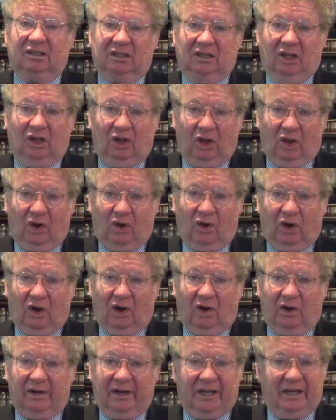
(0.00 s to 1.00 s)
the
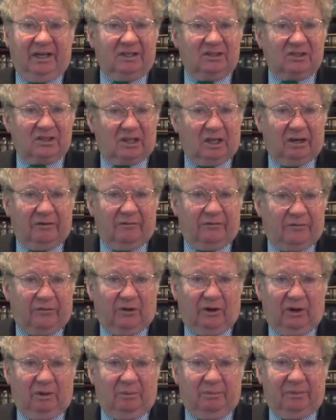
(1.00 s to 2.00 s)
Lord, and it's
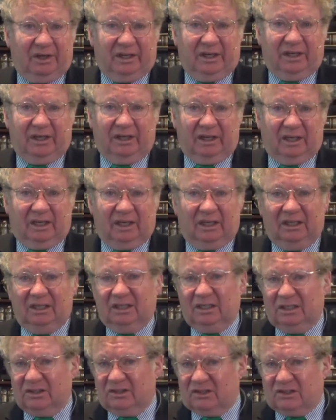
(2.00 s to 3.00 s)
confirmed in uh,
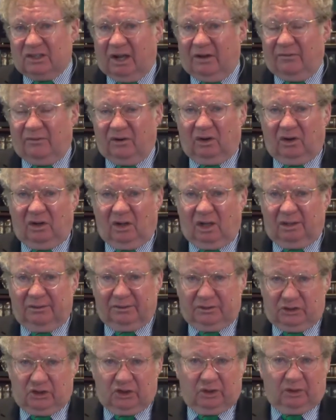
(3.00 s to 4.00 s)
several
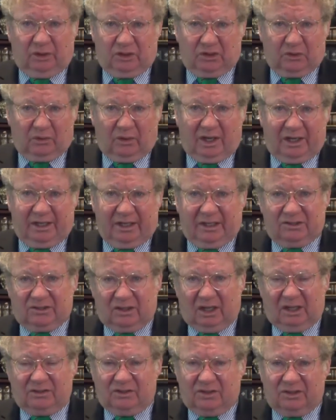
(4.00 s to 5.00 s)
uh, Jewish writings,
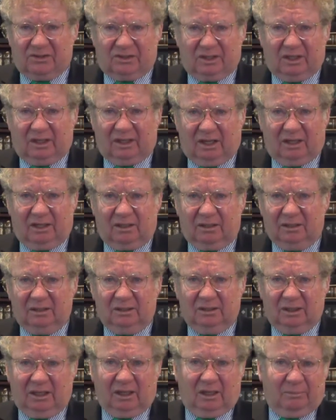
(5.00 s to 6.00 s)
not just in our
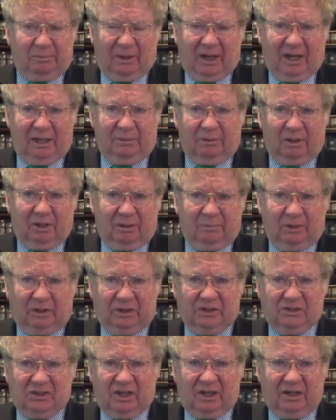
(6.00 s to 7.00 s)
our Bible, the
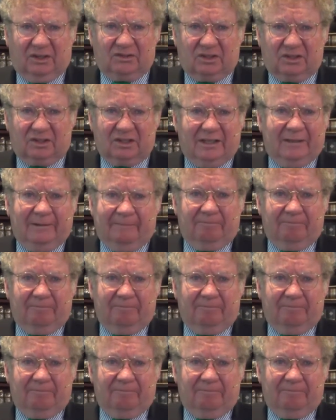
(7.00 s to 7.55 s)
book of Genesis.